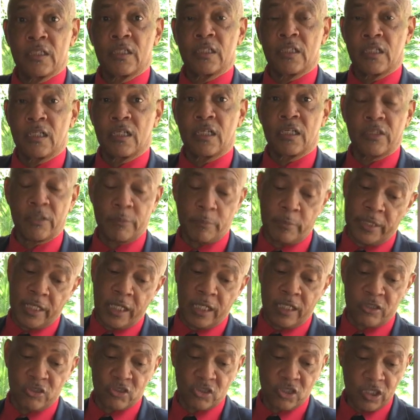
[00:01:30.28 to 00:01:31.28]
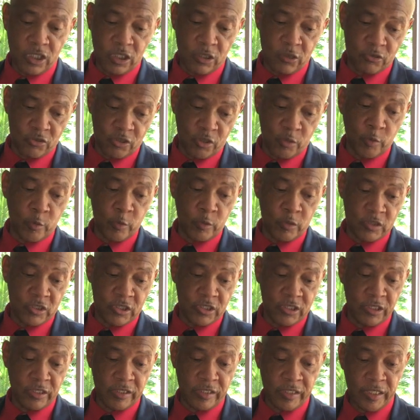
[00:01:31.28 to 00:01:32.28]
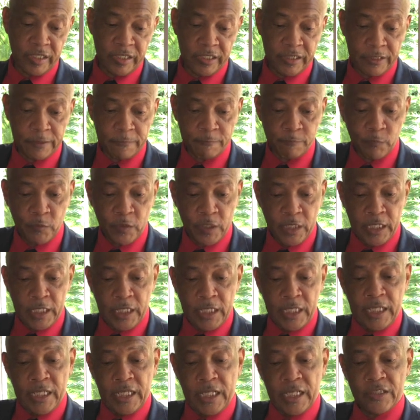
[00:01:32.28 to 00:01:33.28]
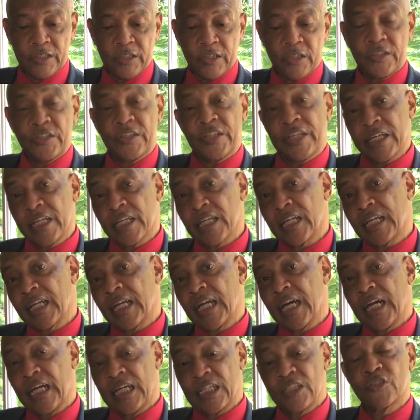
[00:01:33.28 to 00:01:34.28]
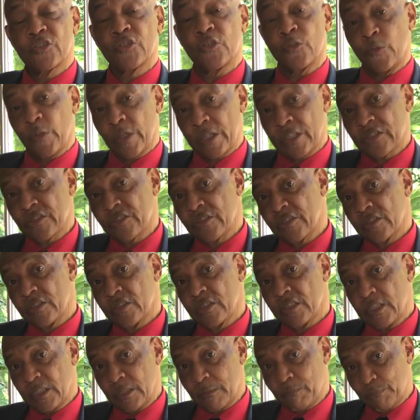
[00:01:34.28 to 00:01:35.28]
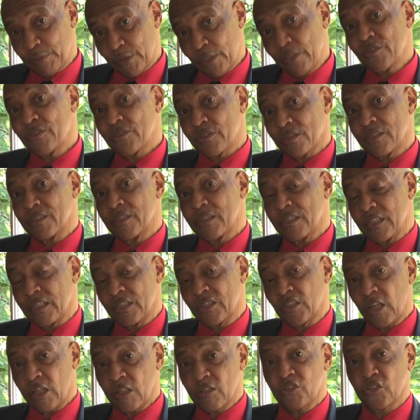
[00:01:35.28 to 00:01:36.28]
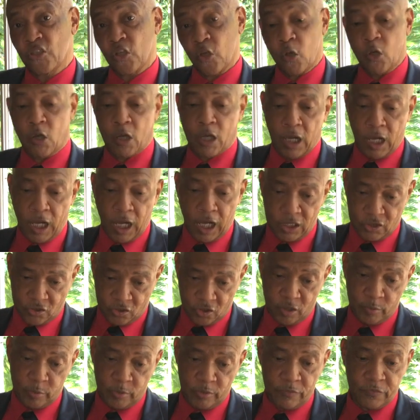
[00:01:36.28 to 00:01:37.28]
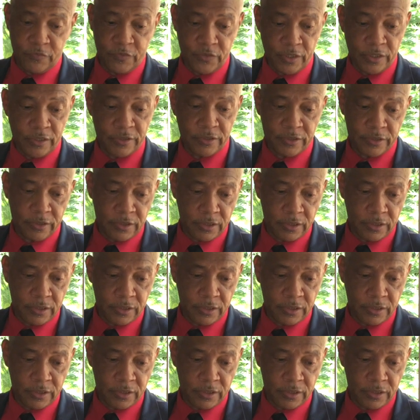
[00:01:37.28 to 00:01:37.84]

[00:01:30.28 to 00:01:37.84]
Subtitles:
The mail is slow, so we want to send that in. And the deadline to register in person is also October the 5th.